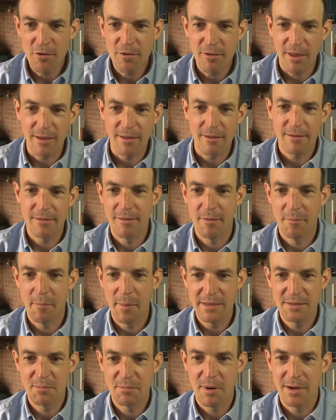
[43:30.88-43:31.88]
think the
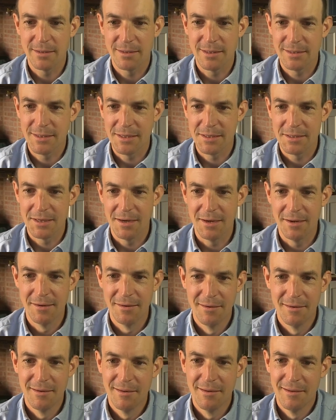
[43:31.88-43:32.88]
best practices are?
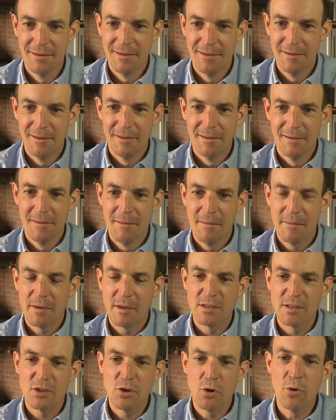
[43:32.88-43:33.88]

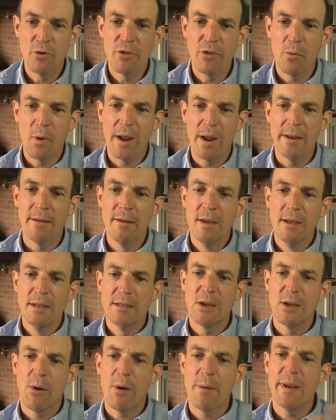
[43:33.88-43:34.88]
Because you're the one.
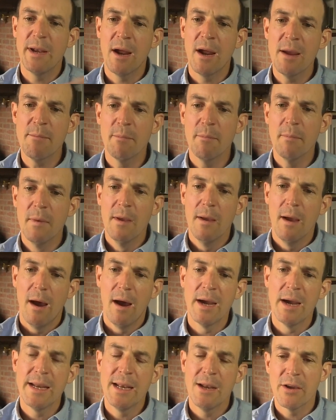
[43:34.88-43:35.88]
So I mean,
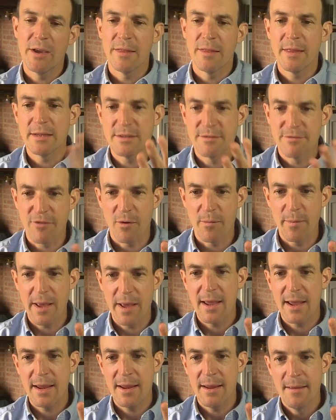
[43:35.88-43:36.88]
I look at this from
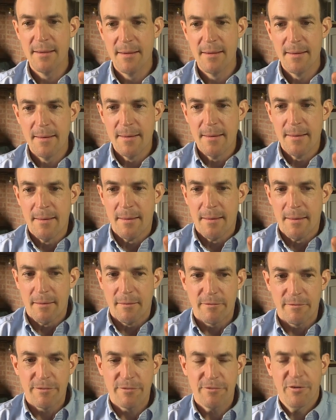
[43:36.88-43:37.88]
a
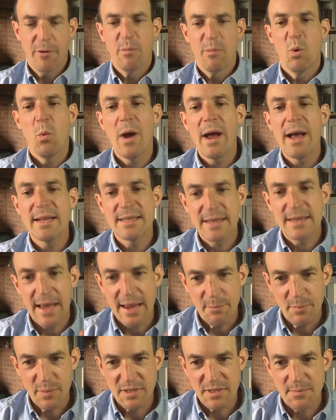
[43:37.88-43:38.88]

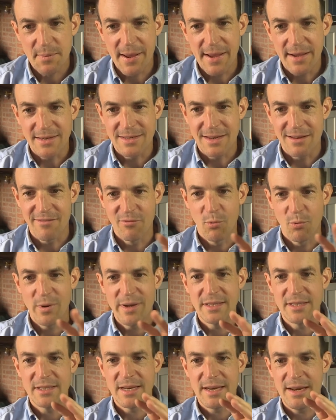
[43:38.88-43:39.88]
WhereScape perspective.
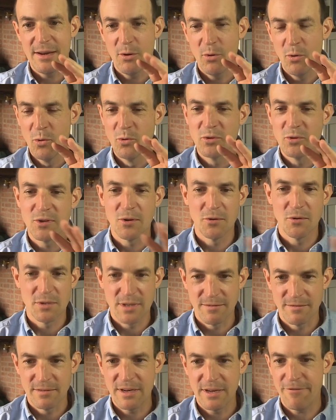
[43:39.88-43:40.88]
We see all
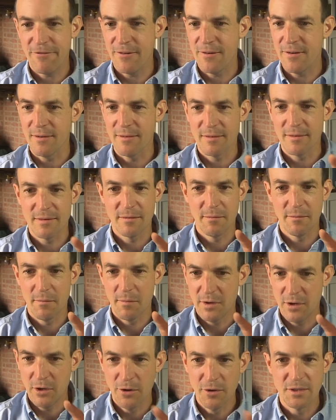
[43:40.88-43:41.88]
sorts of different
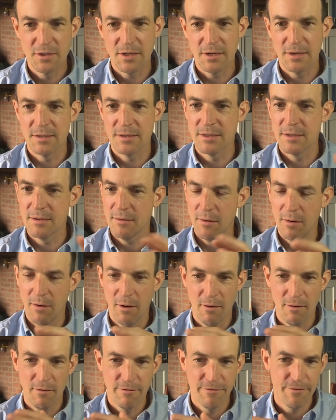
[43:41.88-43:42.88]
users
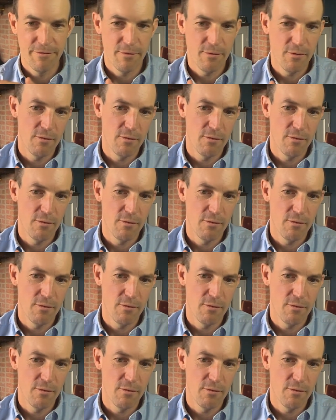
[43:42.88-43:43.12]
of,